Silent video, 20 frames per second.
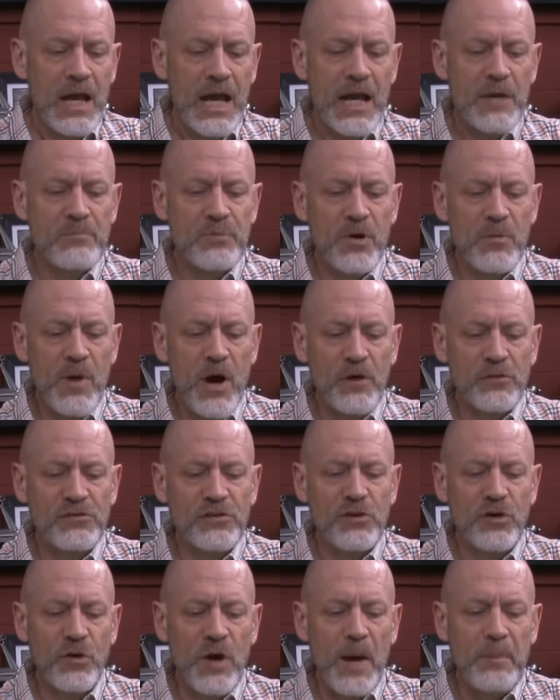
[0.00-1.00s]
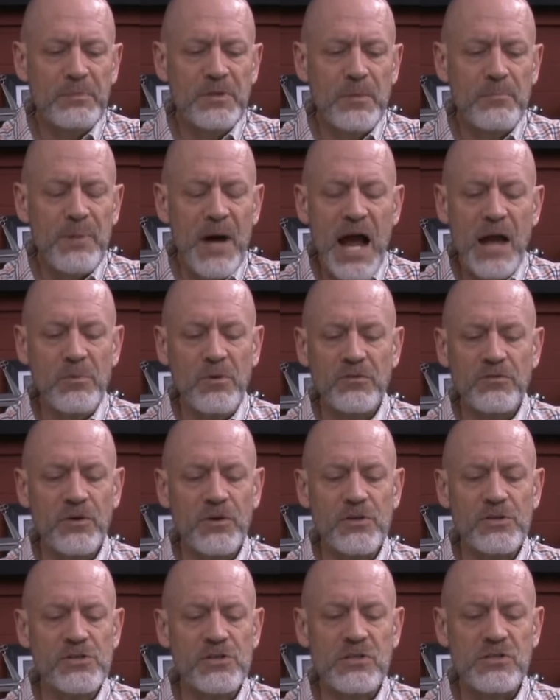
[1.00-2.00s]
and promotes corrupted Bible
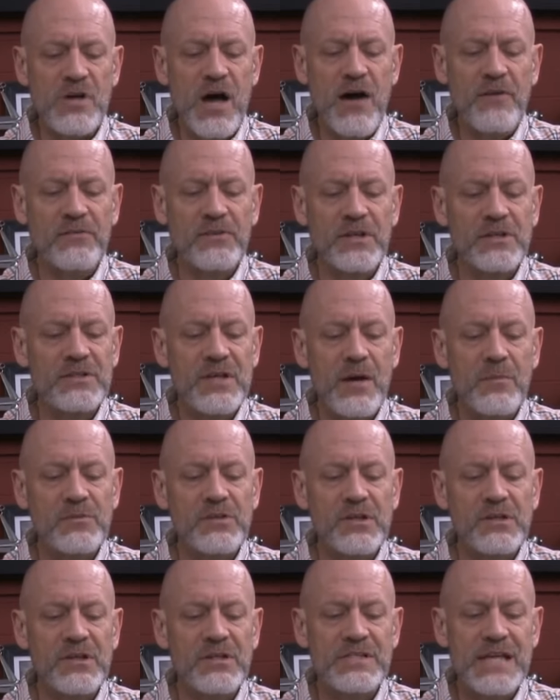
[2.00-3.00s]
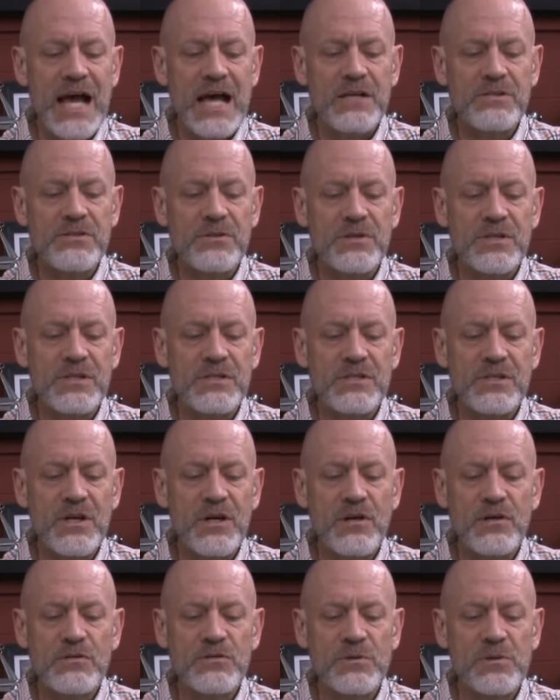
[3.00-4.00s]
versions, often attempting to dazzle his
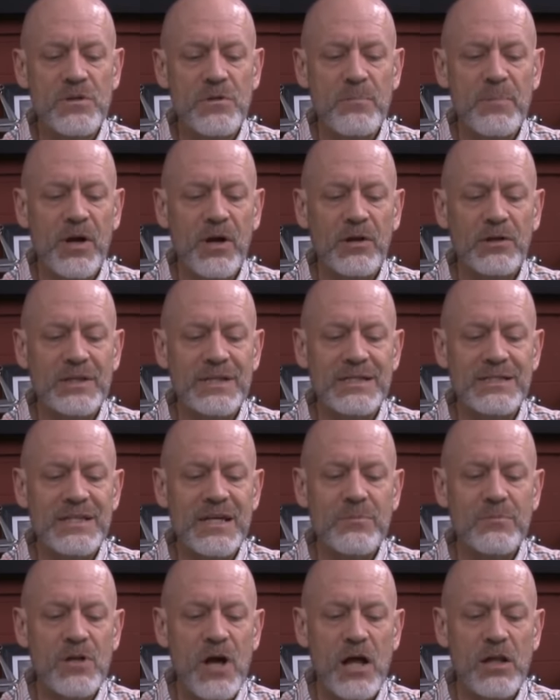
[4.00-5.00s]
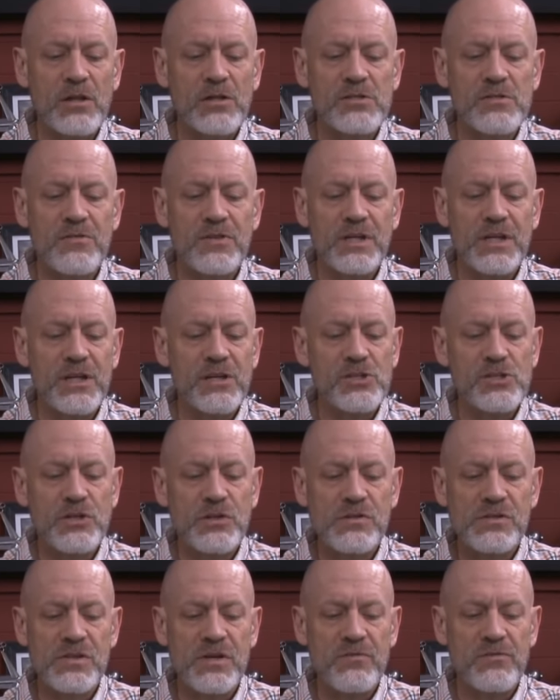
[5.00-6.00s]
hearers with an apparently deep knowledge of the
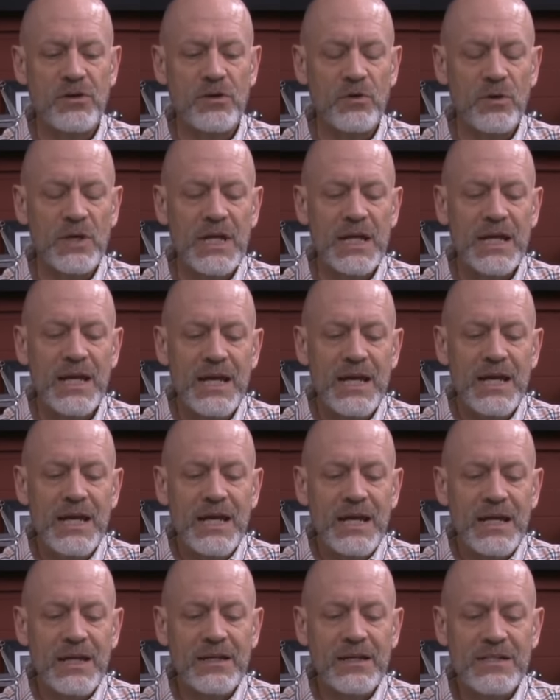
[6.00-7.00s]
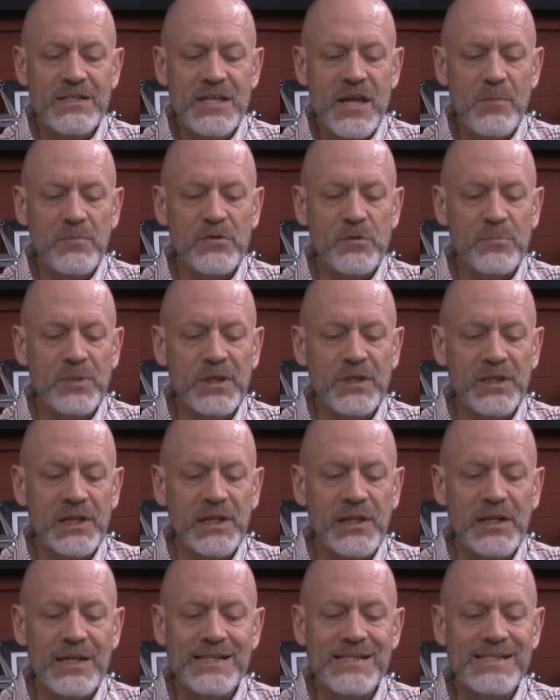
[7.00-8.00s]
issues and of the Greek in an attempt to
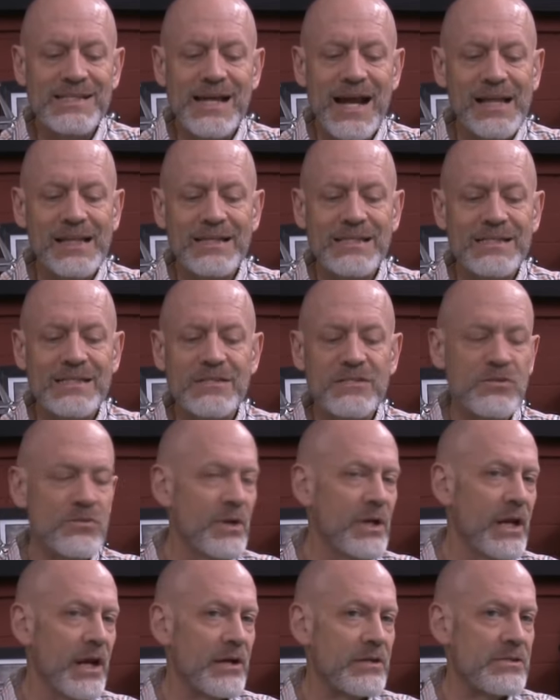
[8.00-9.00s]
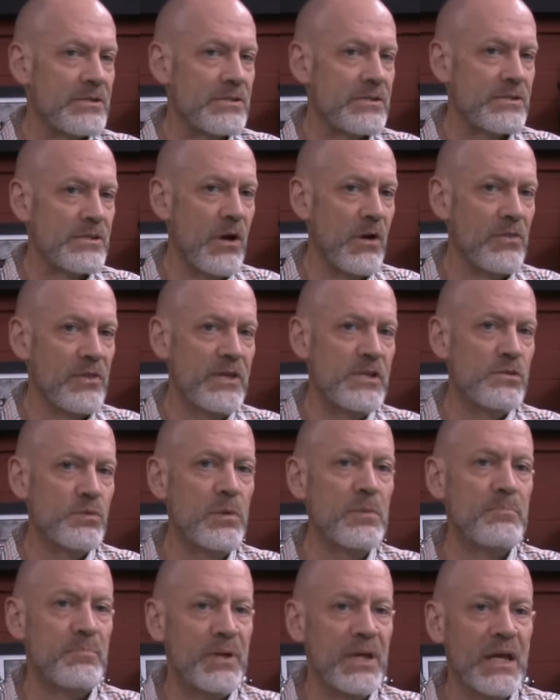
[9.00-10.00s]
belittle and silence his critics. So this
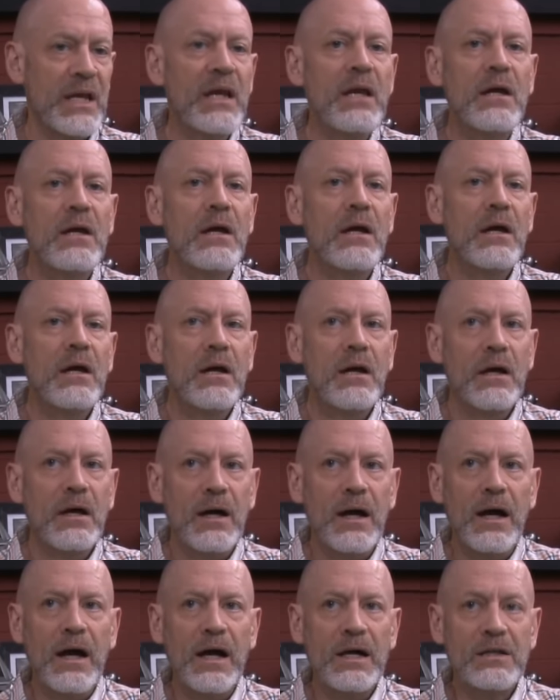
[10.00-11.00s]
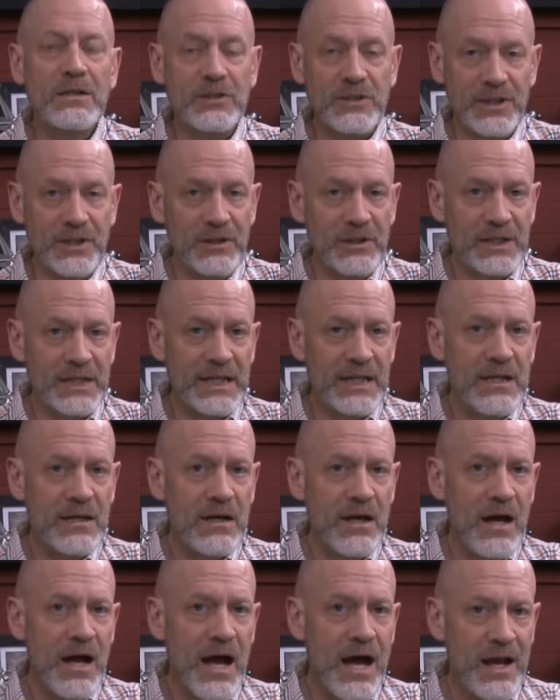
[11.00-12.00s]
would be uh, clearly
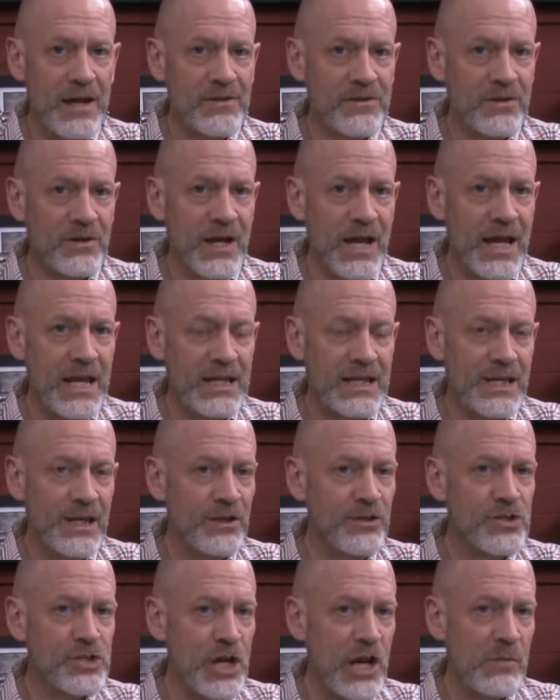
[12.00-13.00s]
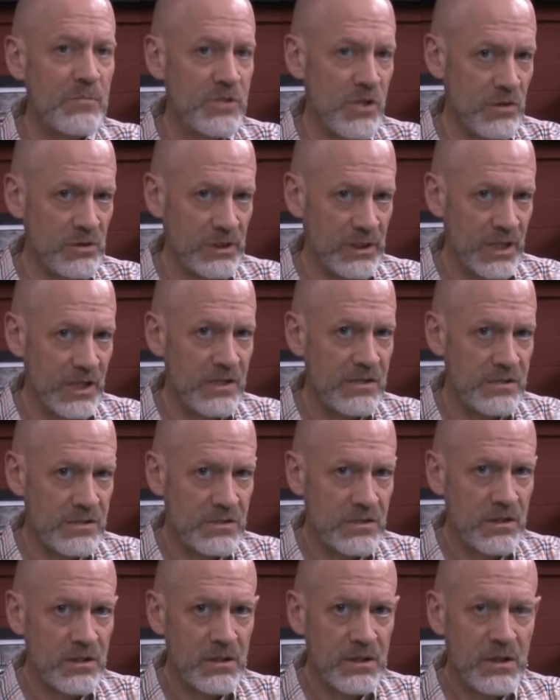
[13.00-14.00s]
either a King James
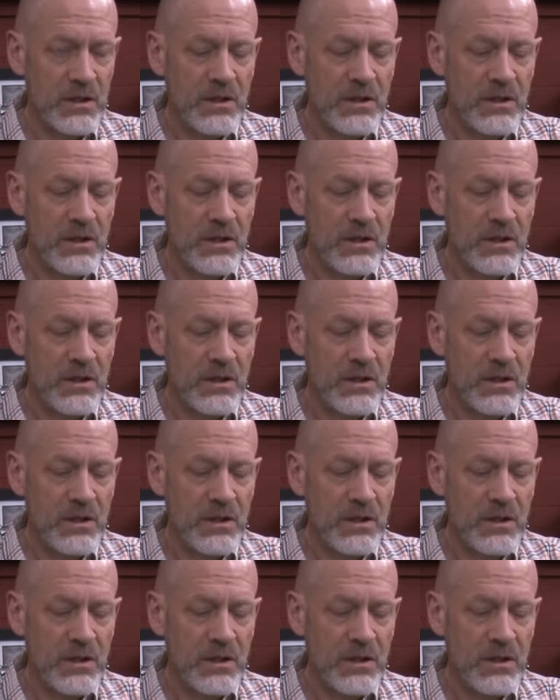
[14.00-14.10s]
onlyist